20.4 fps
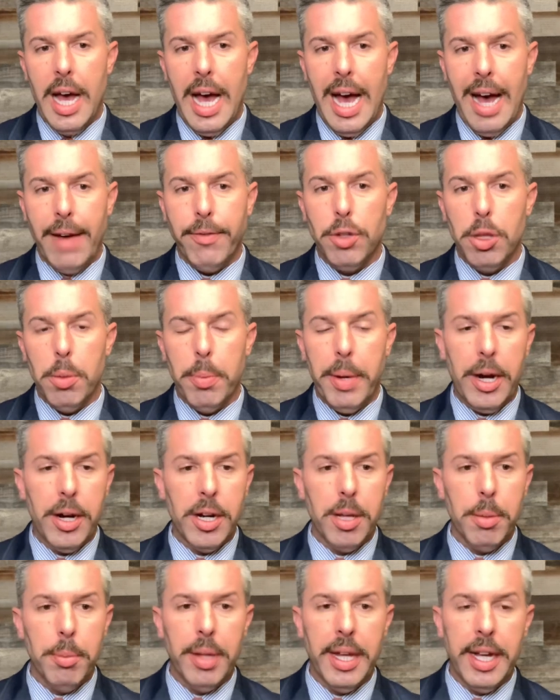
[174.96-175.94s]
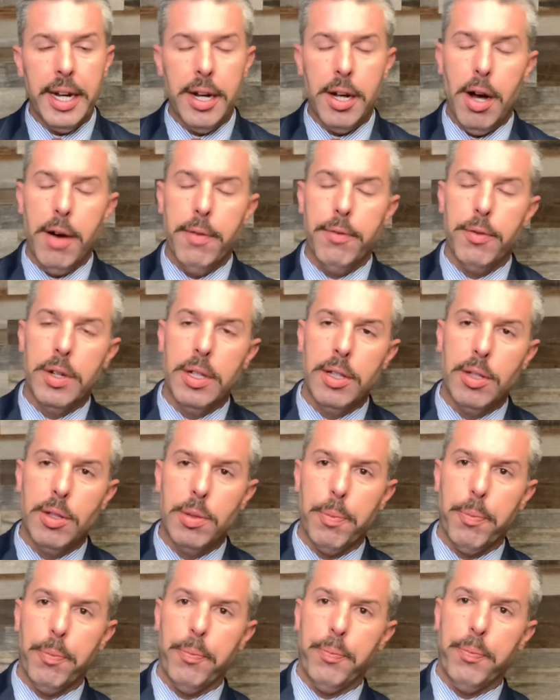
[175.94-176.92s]
After the parenting plan conference,
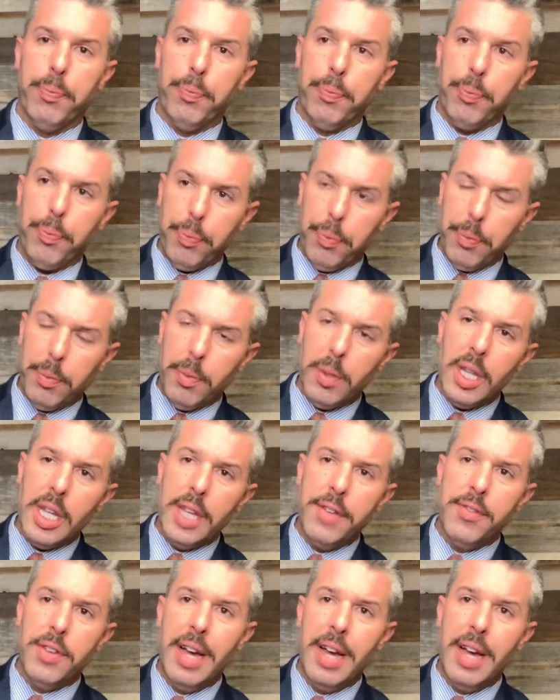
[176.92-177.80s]
if